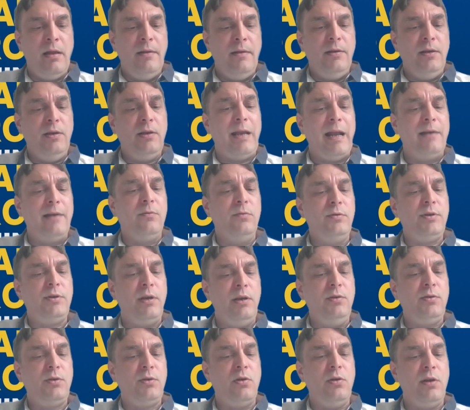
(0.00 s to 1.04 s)
You can also
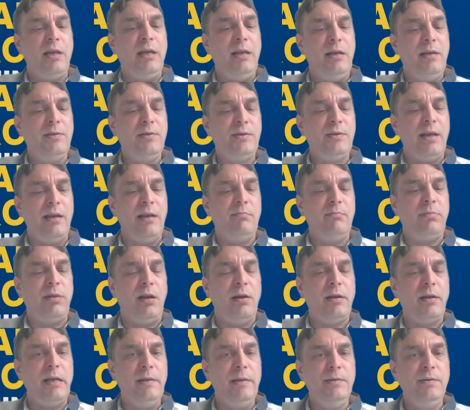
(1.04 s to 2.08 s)
use cookie consent
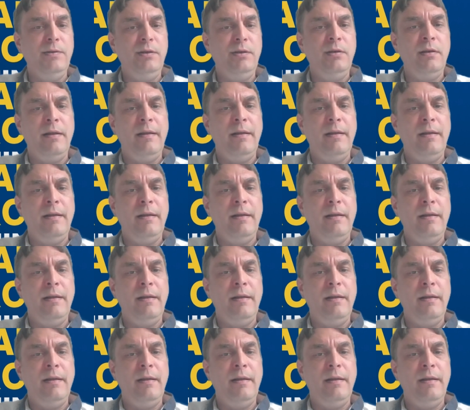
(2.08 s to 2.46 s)
plugins.